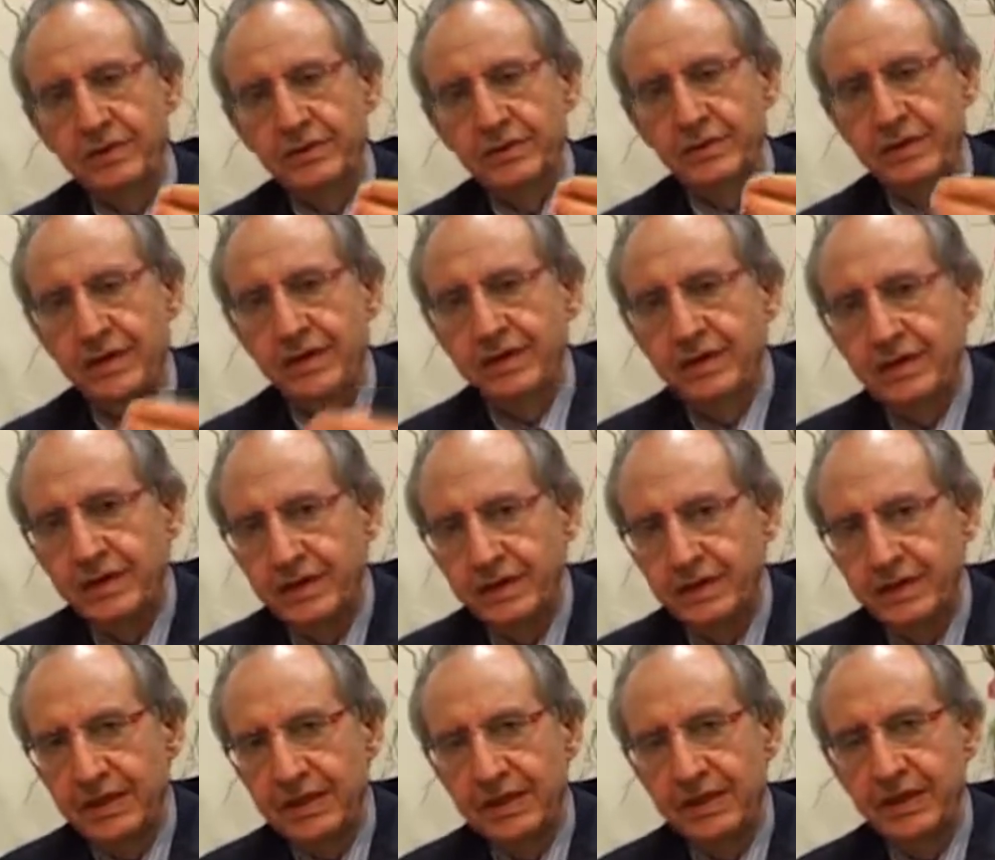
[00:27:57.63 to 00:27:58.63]
sadd
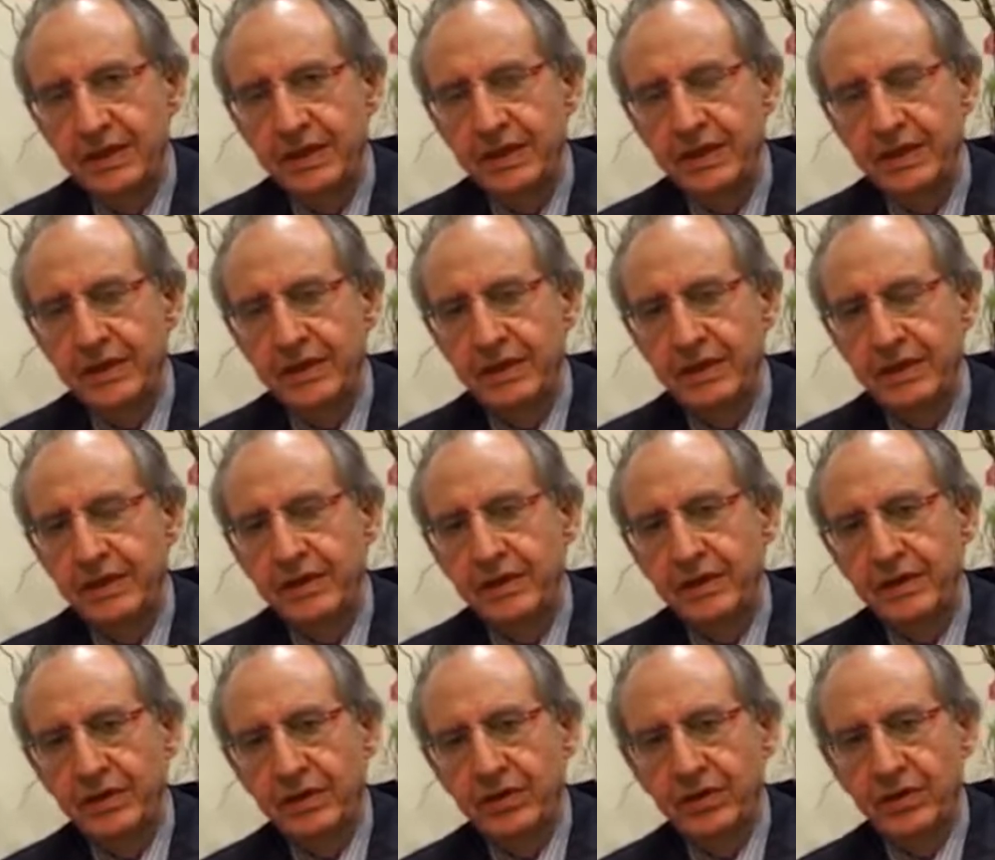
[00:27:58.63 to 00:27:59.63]
al-zara'i
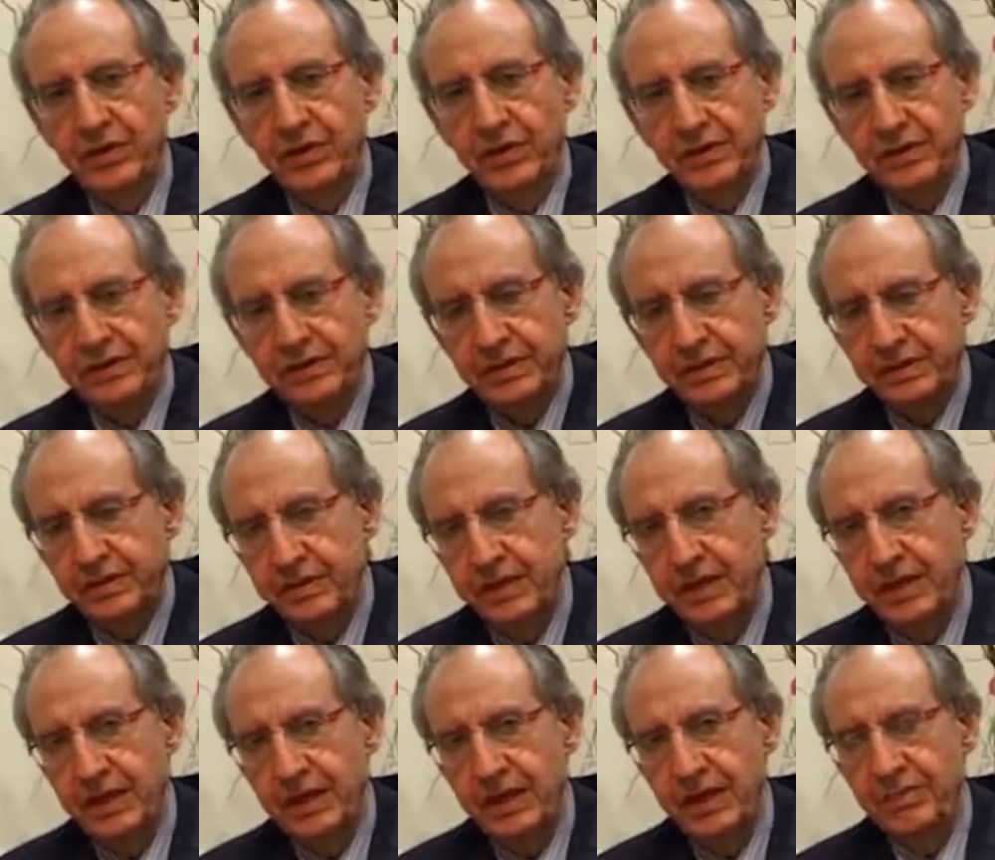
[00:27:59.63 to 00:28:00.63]
or
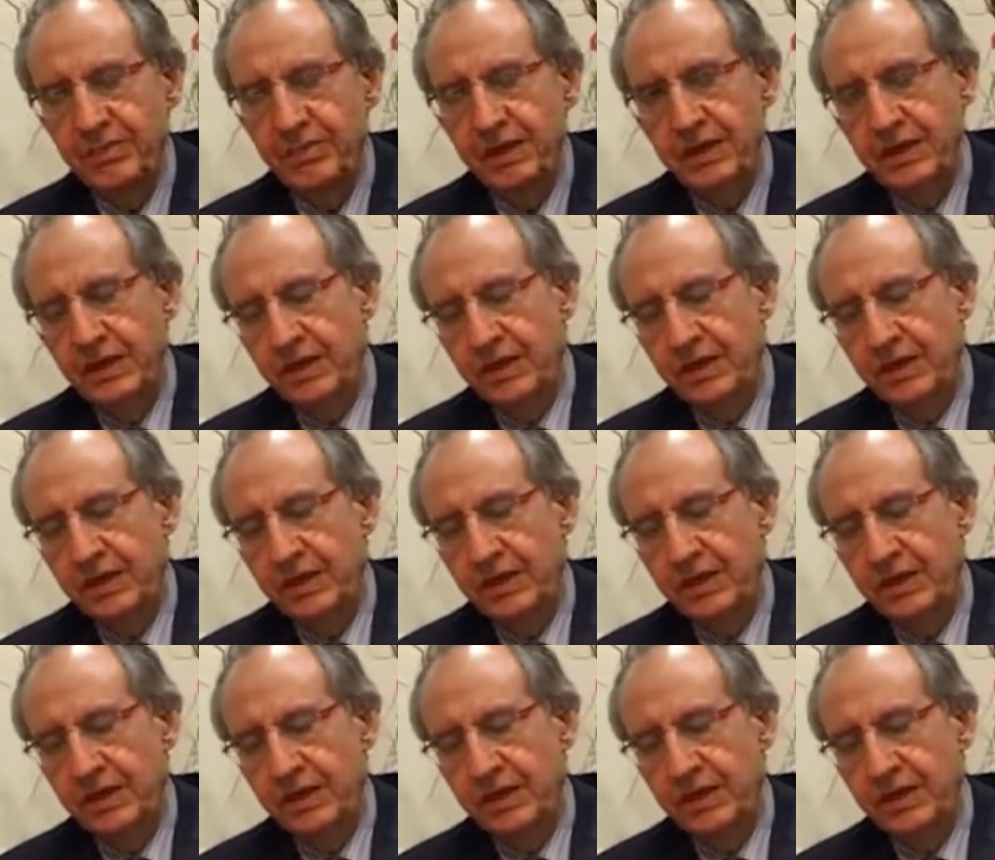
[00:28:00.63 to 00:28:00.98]
istishab,